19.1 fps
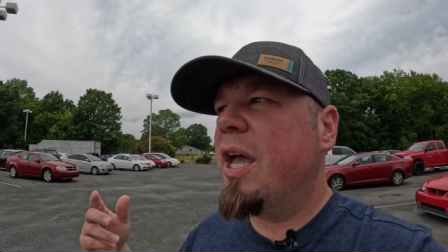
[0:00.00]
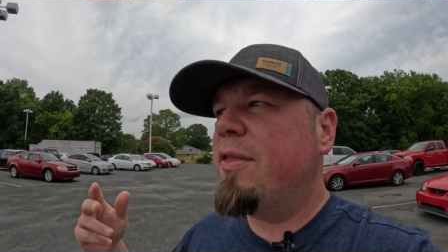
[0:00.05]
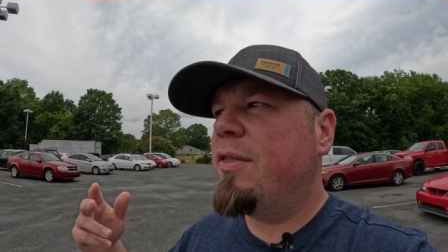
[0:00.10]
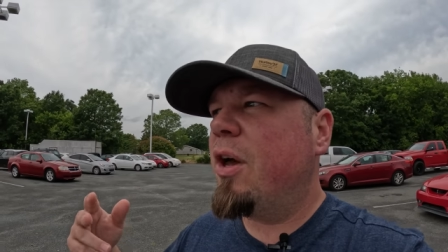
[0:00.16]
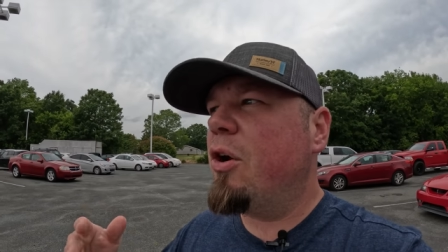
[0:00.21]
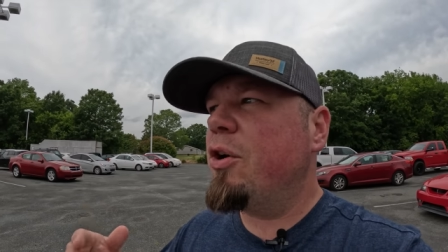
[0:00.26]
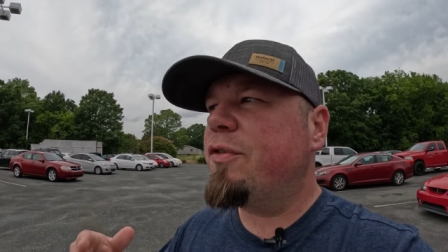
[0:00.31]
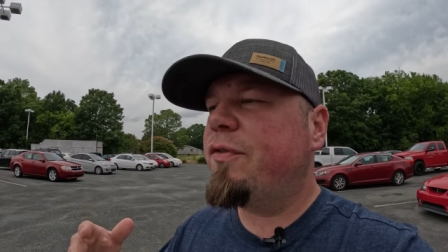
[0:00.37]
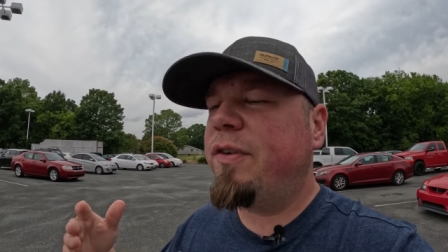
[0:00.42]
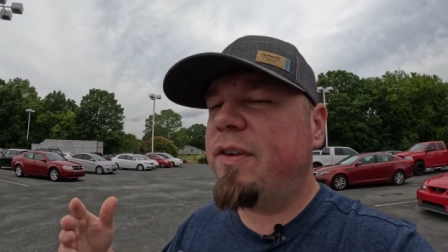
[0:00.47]

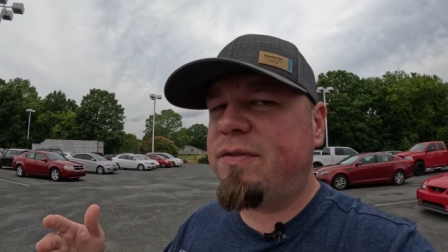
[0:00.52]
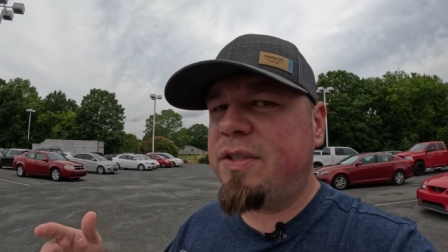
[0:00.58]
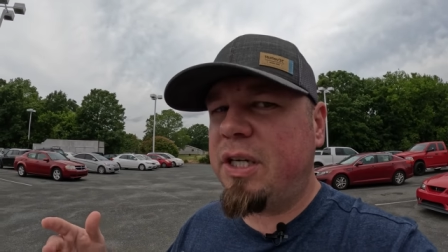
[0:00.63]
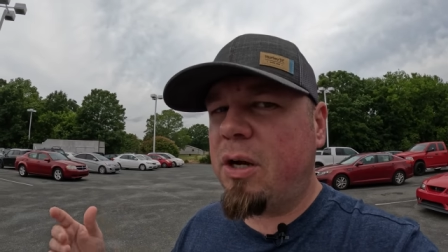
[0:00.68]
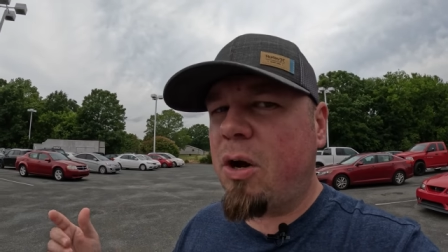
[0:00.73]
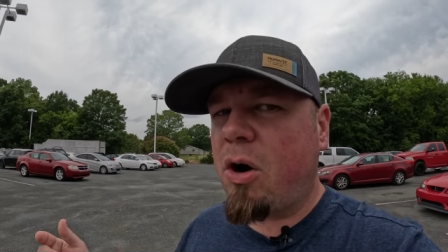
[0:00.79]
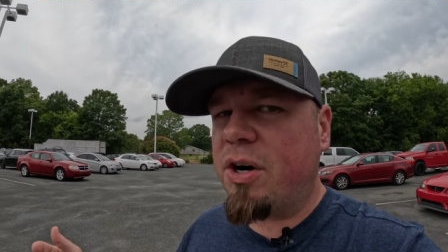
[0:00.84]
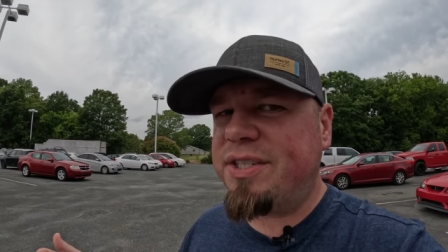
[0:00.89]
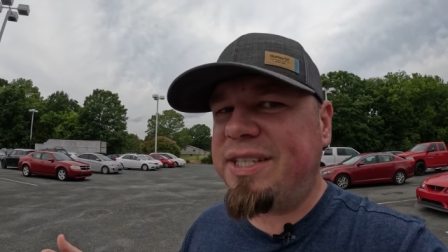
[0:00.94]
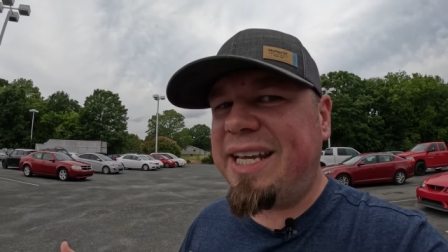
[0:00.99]
Those 15
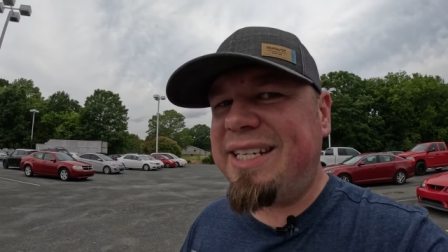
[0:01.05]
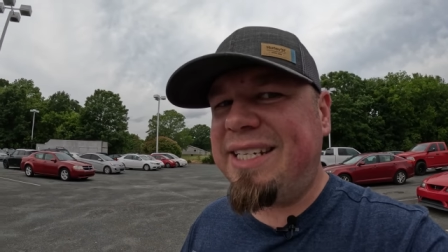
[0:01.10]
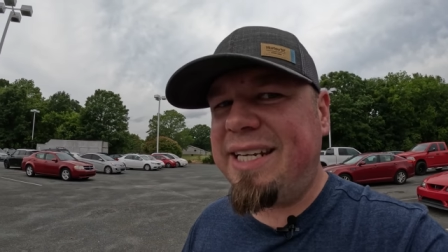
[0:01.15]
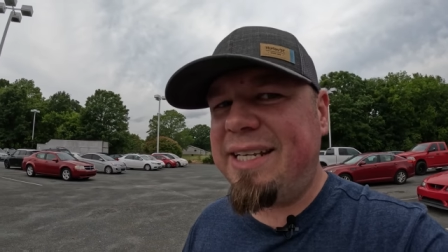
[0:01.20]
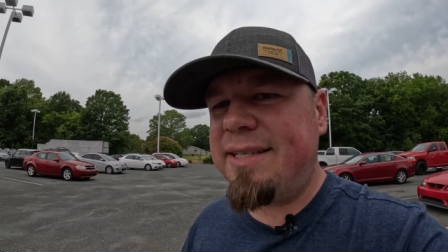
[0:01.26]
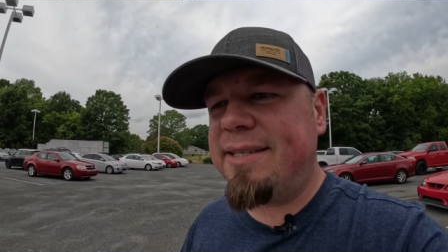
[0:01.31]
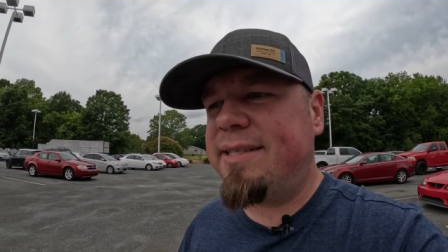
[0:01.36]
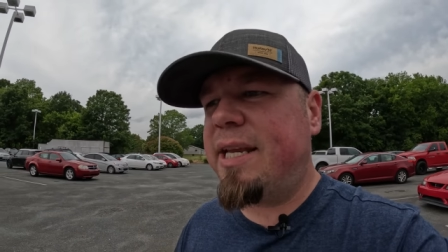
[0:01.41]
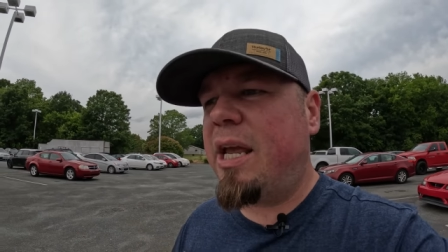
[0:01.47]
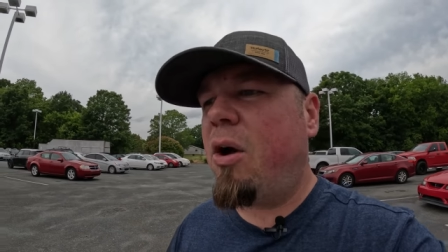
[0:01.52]
cars they
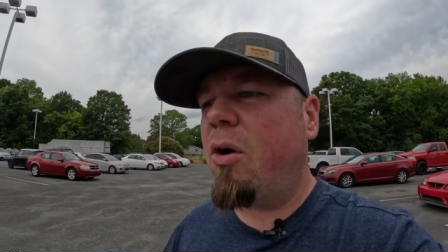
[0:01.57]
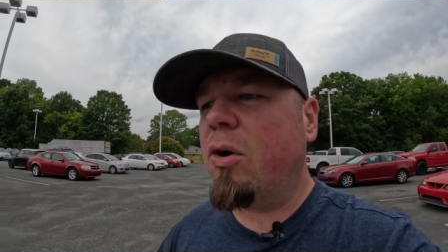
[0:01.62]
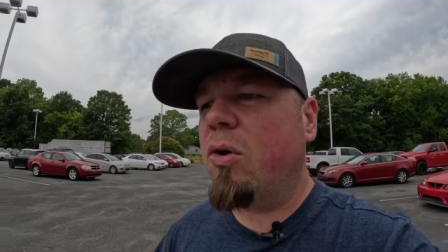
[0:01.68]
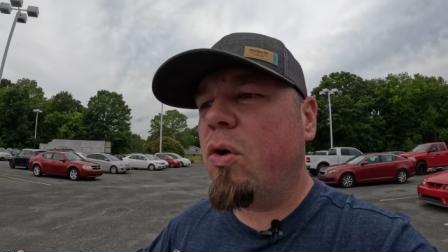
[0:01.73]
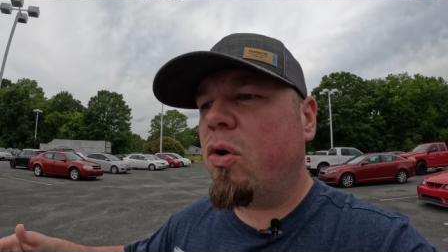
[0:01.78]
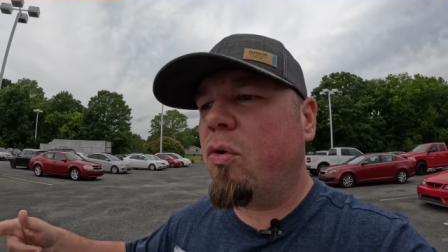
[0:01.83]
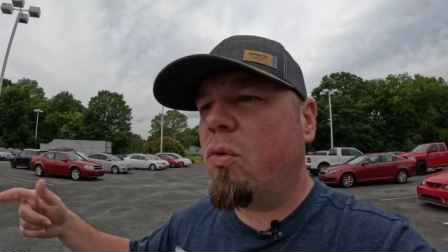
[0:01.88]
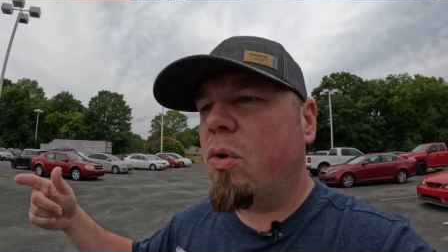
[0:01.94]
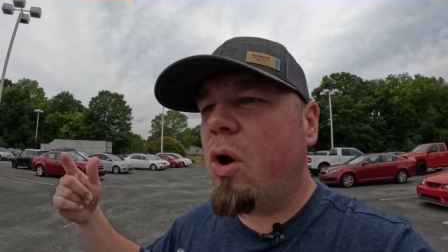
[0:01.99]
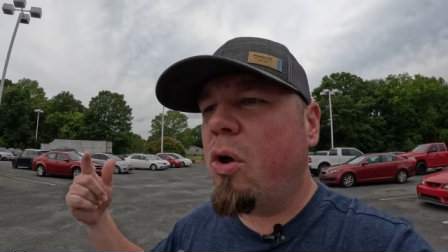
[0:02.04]
didn't sell are
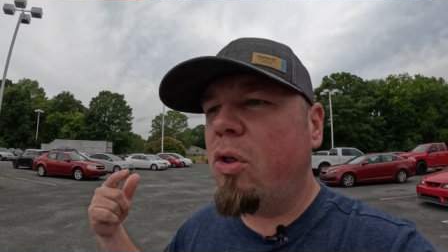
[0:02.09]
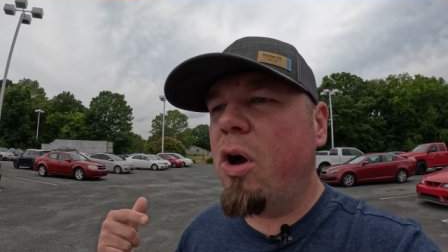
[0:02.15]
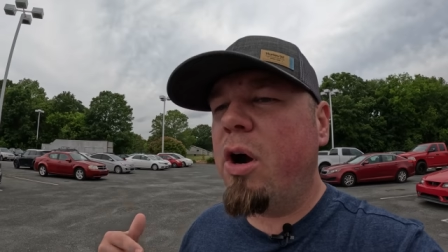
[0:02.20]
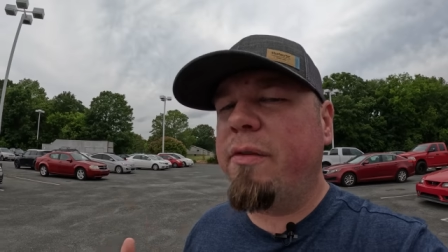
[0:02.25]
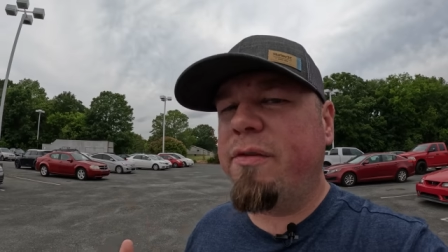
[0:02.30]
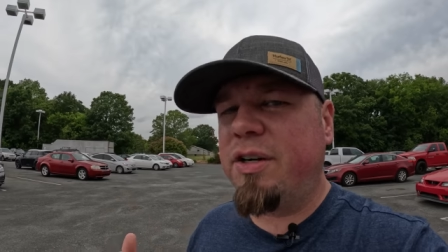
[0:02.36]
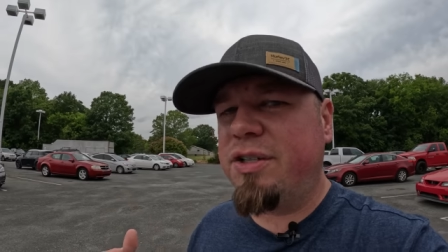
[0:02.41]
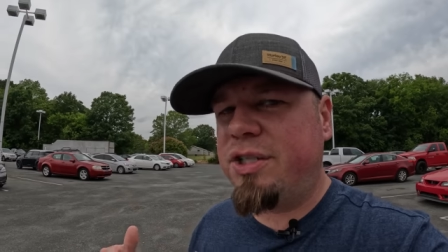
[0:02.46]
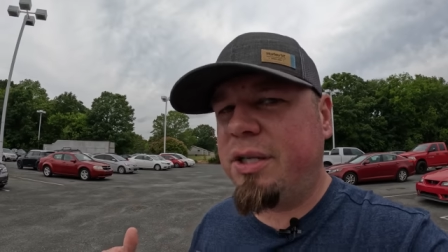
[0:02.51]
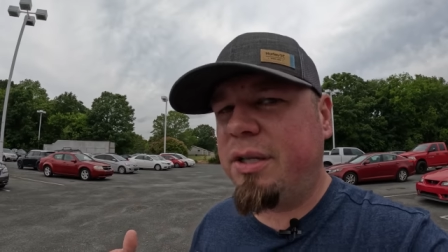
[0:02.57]
going to roll
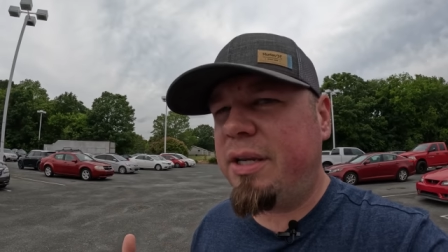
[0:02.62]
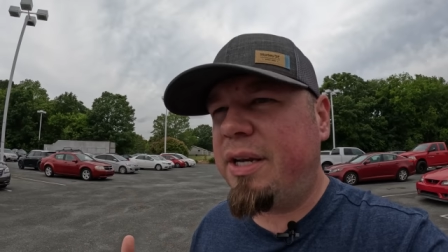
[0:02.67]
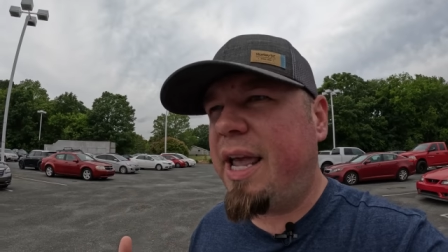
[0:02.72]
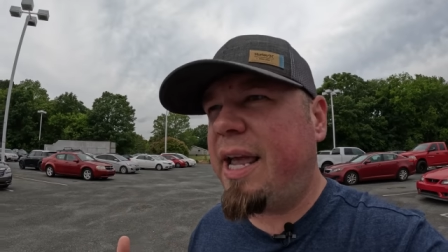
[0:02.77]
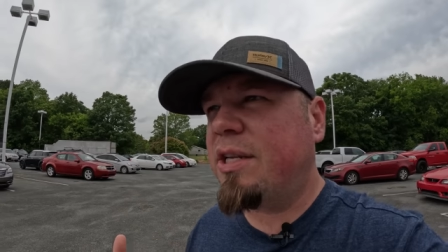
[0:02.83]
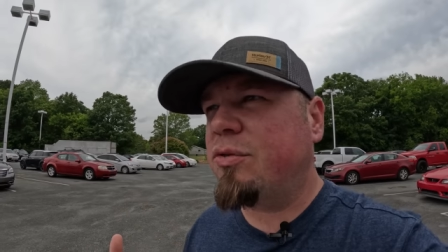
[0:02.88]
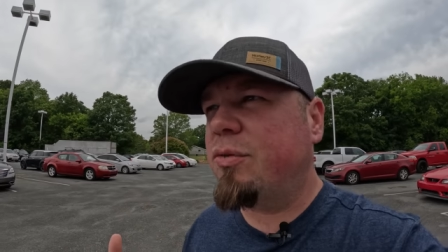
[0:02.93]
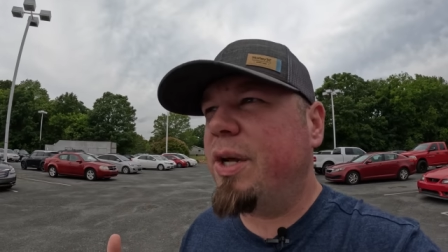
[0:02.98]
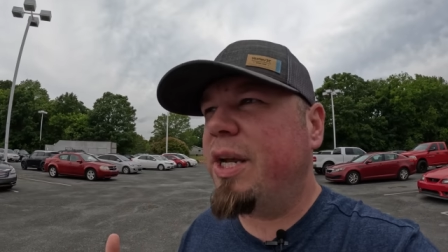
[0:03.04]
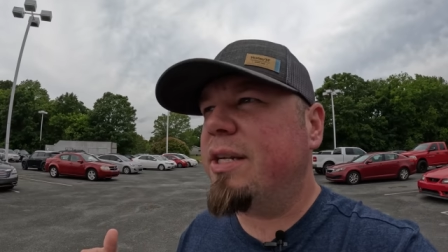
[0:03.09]
over into the
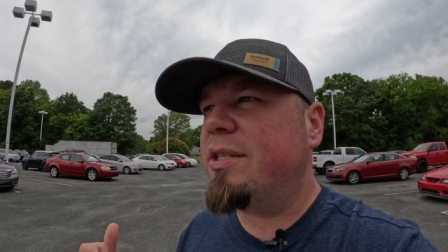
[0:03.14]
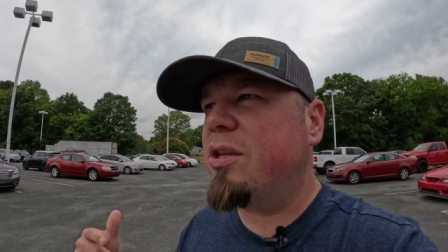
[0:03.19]
next week.